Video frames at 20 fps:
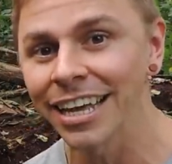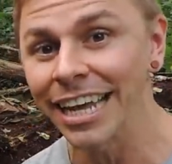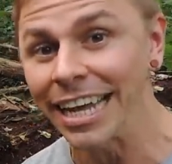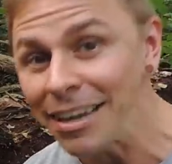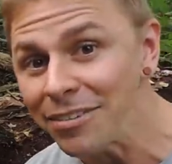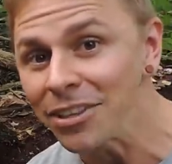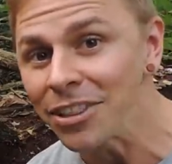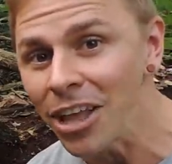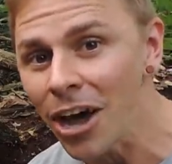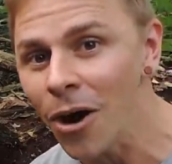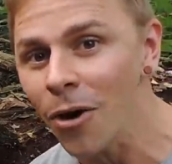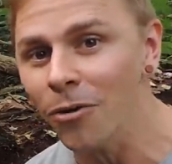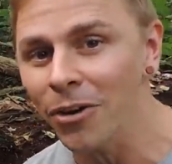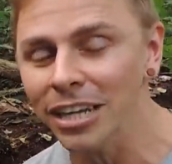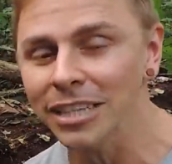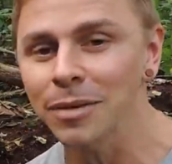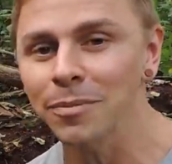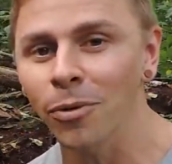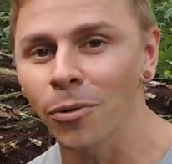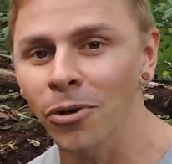even though
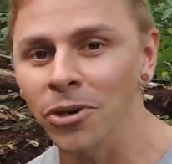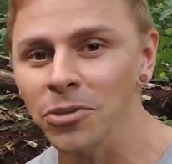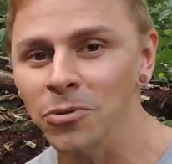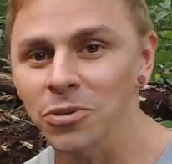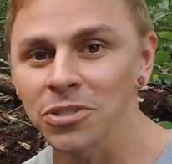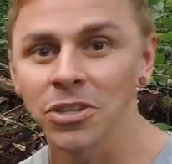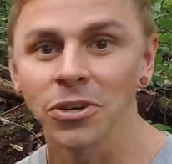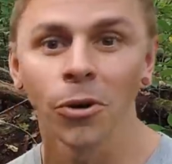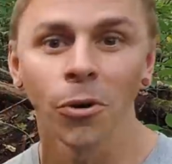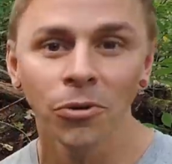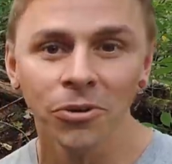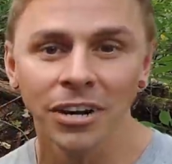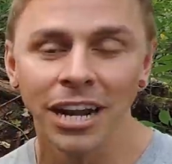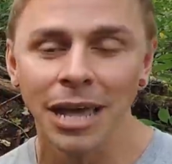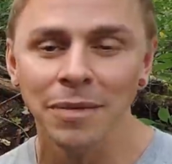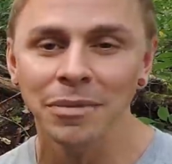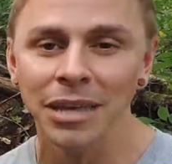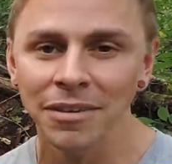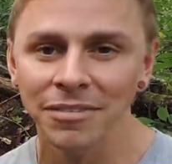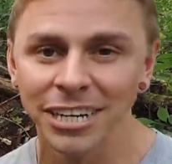Aurantiporus was an older
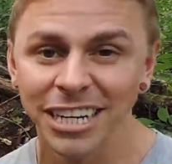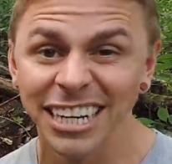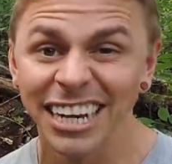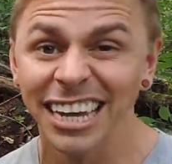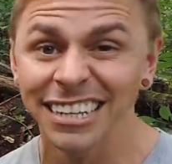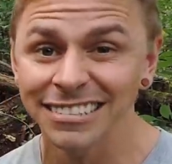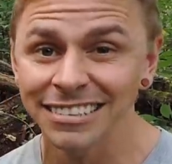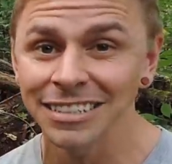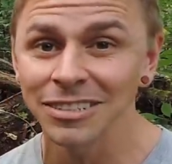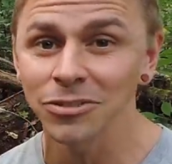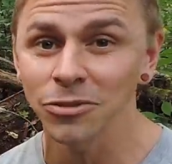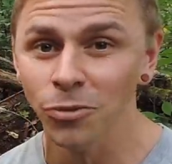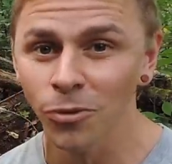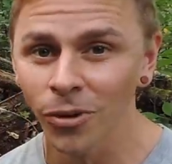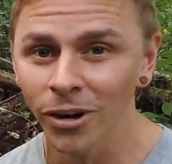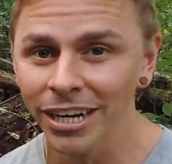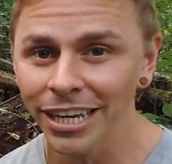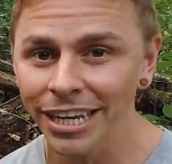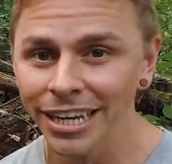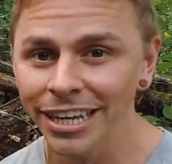name given in nineteen
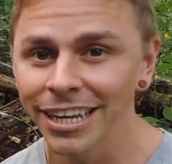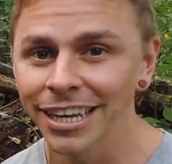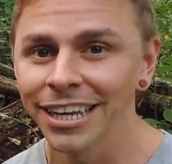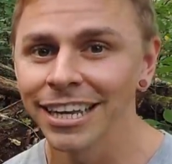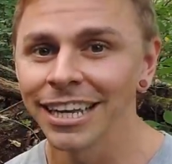twenty.